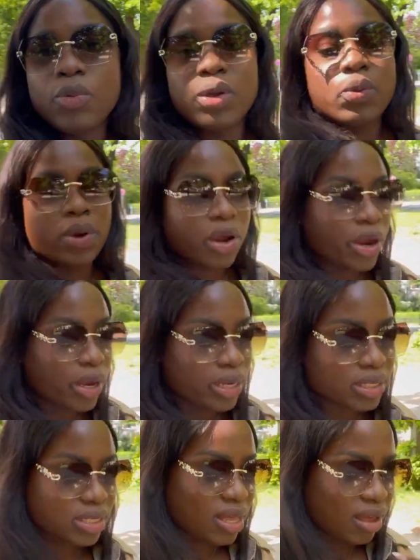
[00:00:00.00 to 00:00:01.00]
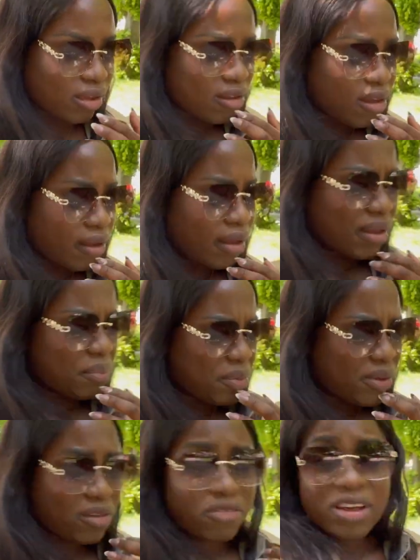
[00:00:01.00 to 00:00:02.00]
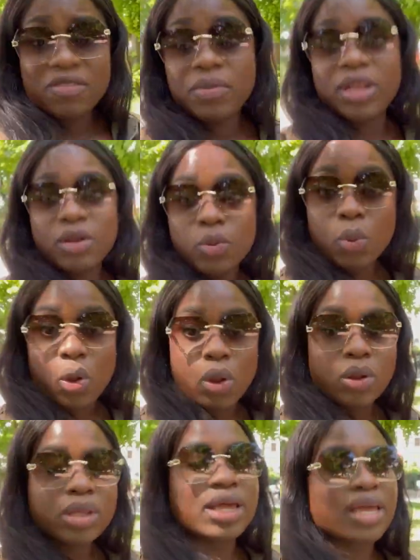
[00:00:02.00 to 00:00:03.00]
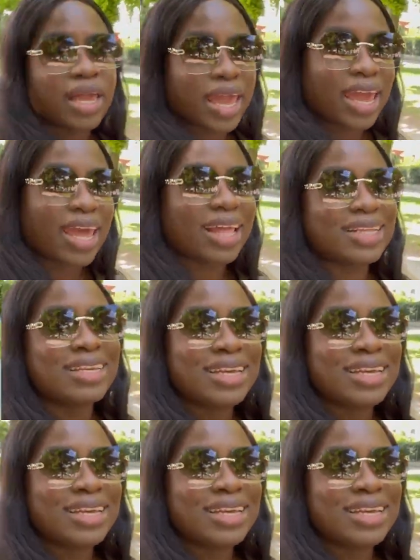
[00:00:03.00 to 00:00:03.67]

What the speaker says: we were. It's like maybe a 5-minute walk. And